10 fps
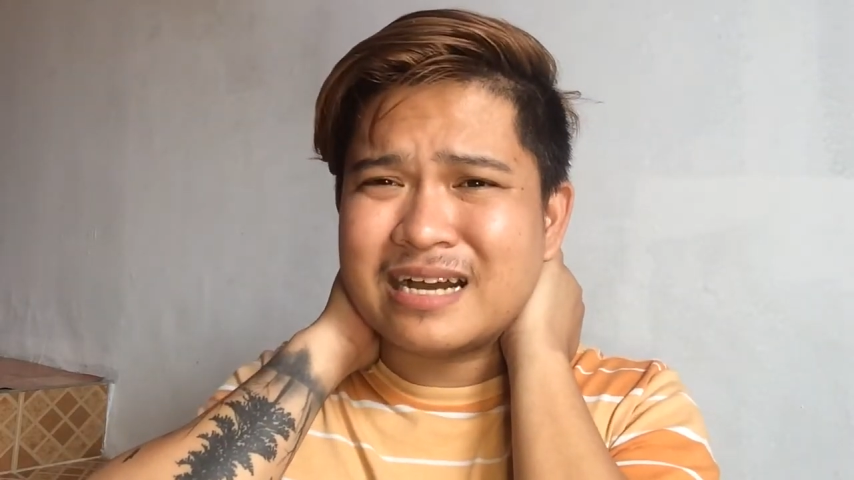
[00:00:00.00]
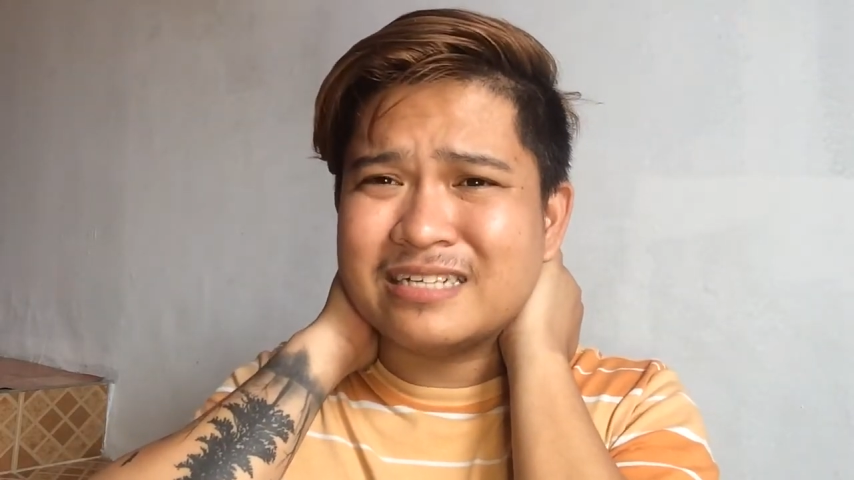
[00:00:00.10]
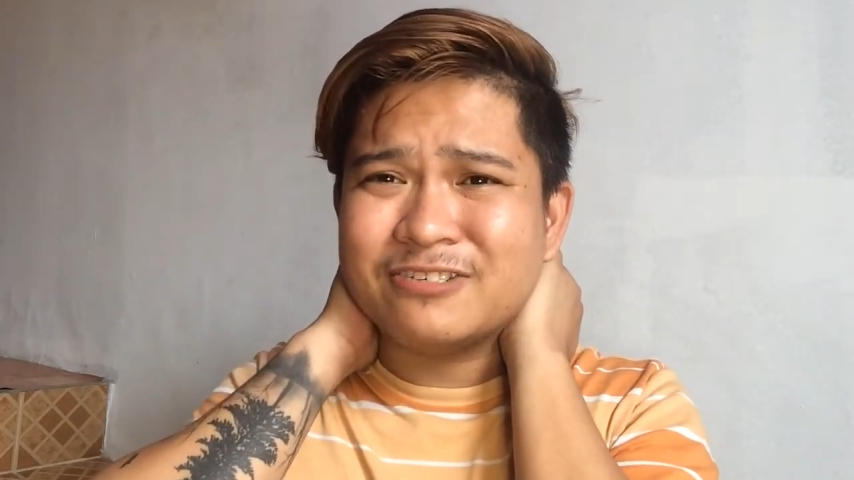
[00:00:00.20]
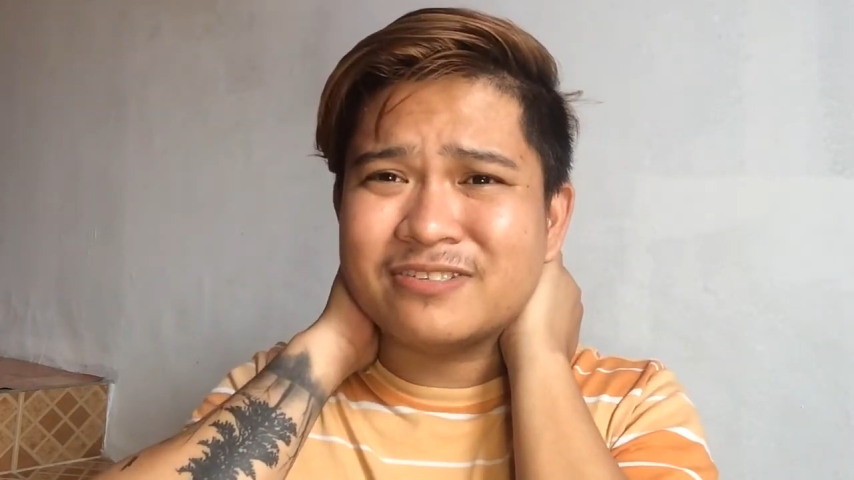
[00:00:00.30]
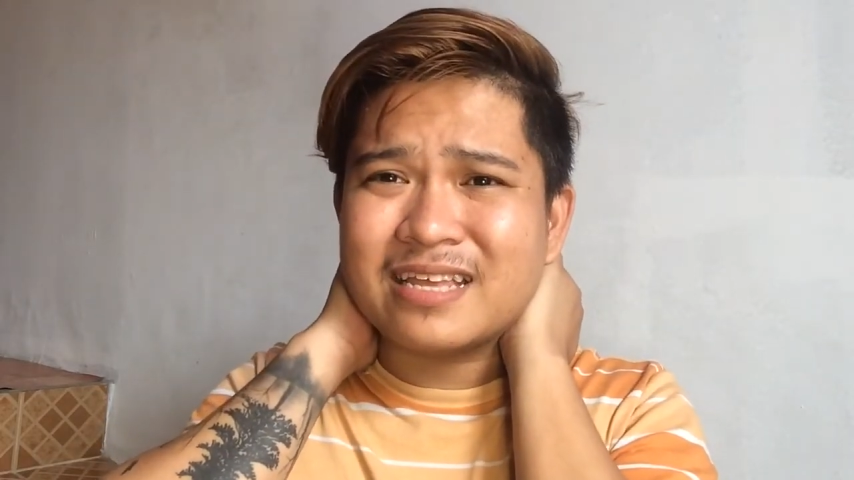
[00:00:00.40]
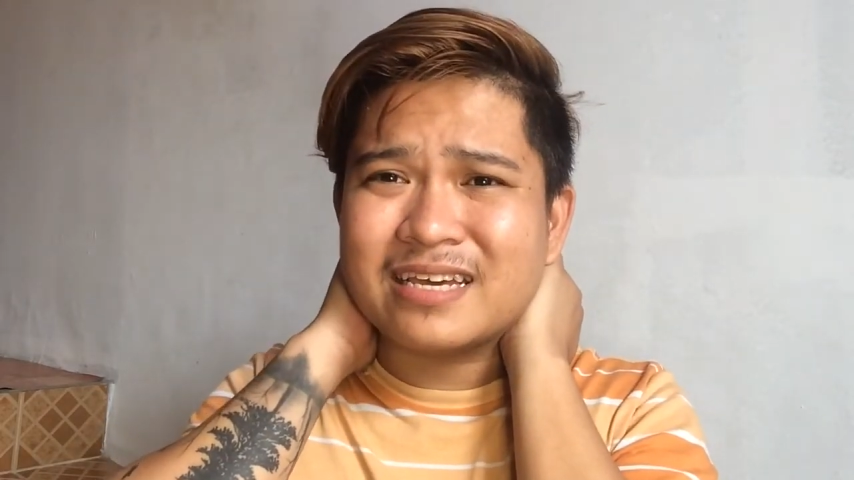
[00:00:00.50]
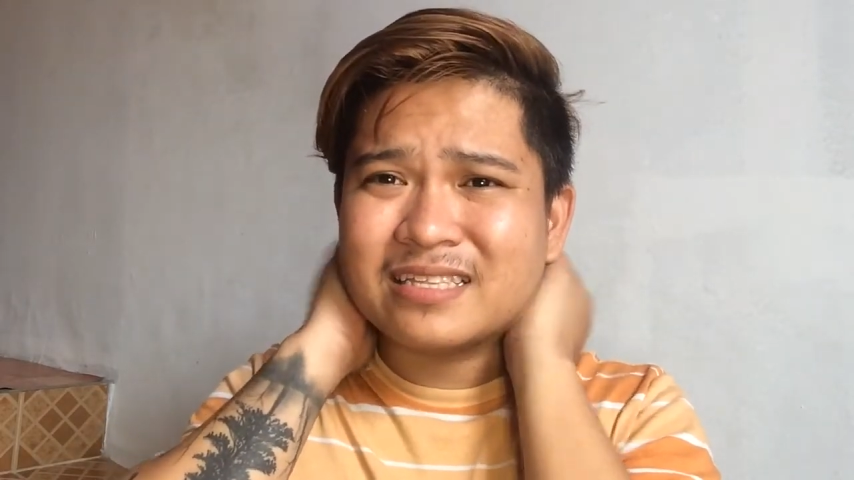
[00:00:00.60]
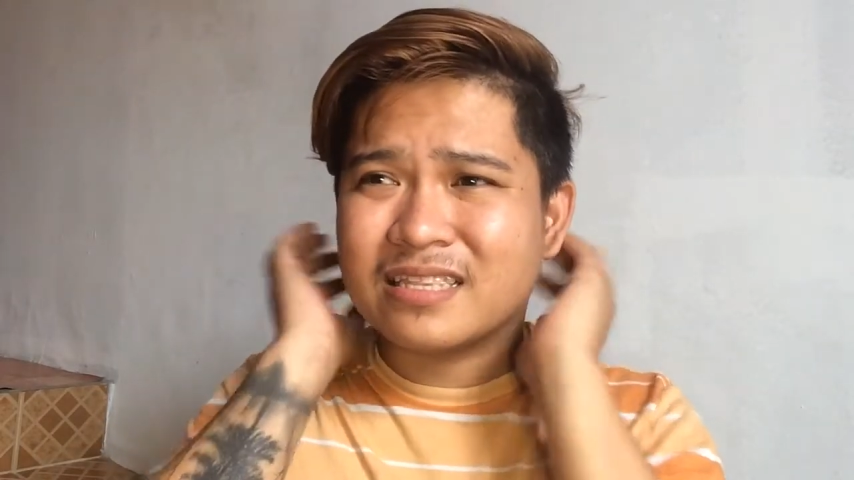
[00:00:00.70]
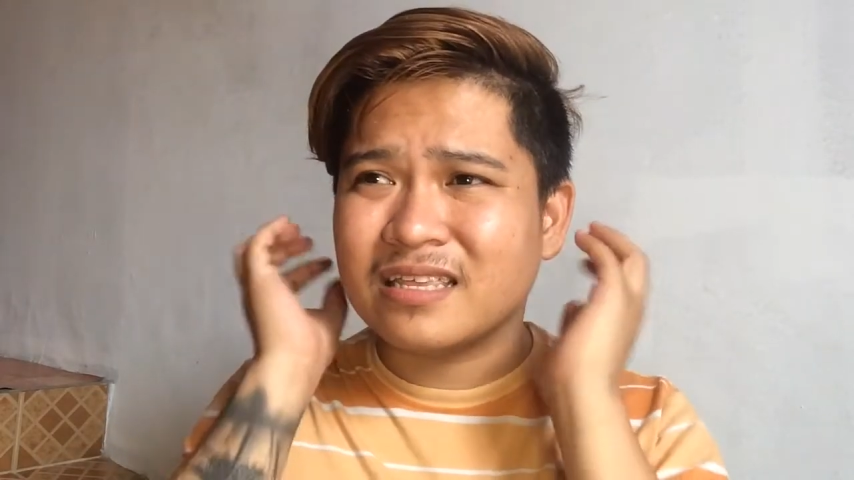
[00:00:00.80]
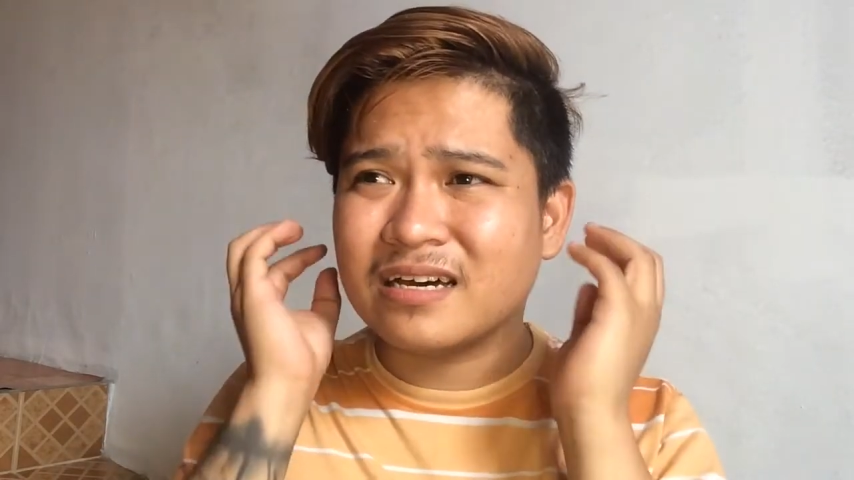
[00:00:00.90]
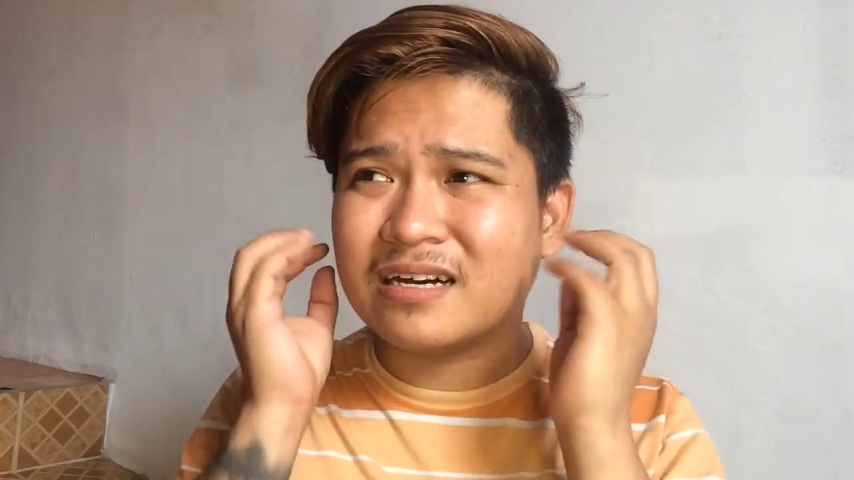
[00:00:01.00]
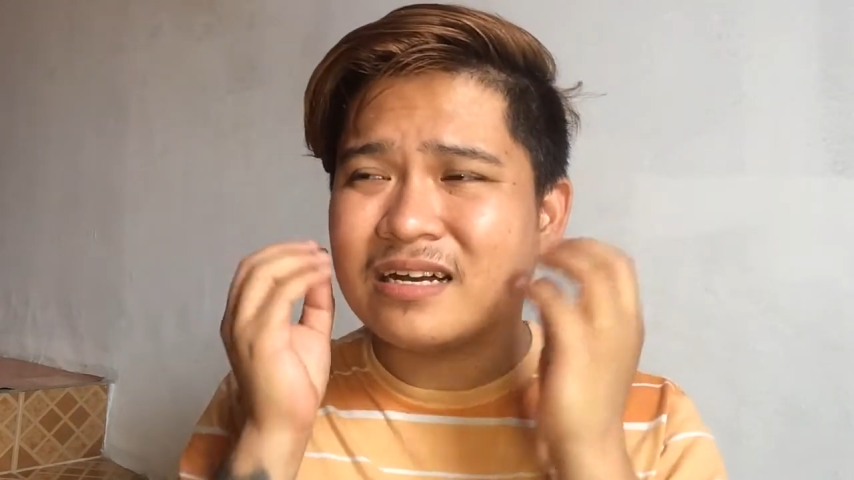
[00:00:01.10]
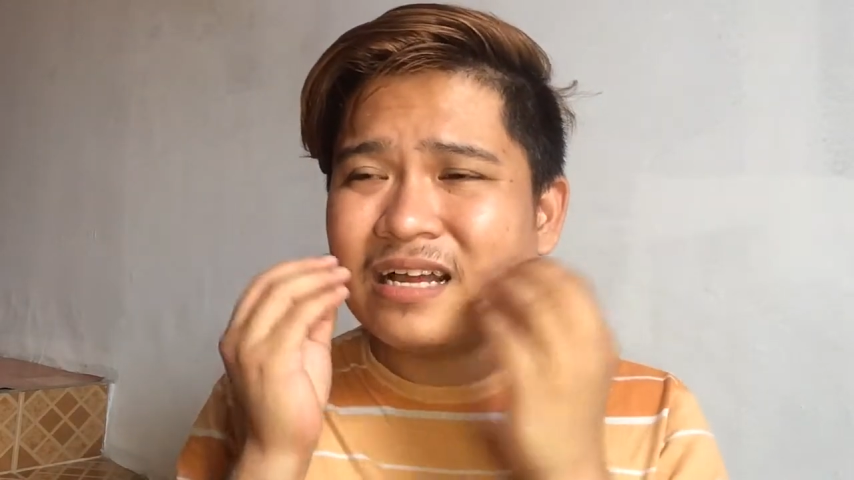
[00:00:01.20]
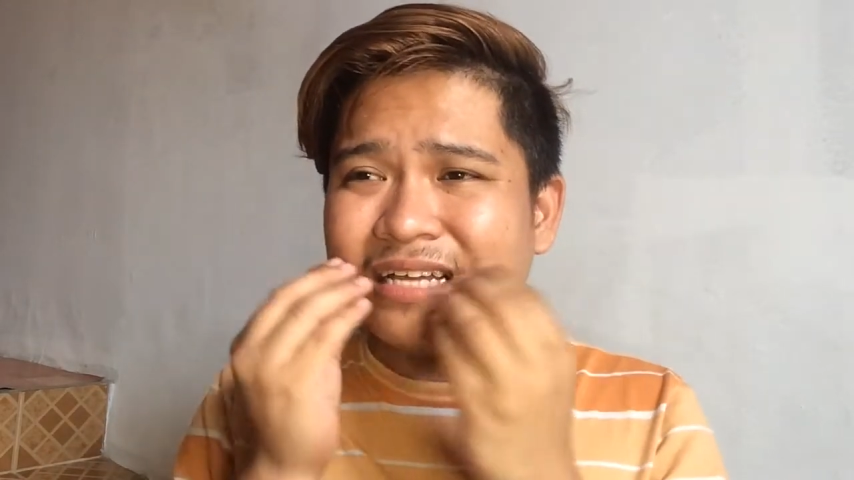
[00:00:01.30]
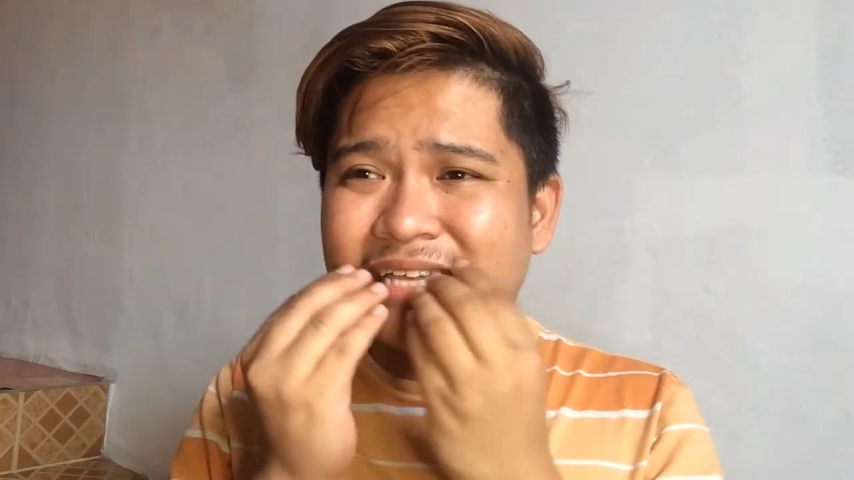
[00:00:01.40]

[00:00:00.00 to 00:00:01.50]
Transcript: I don't like the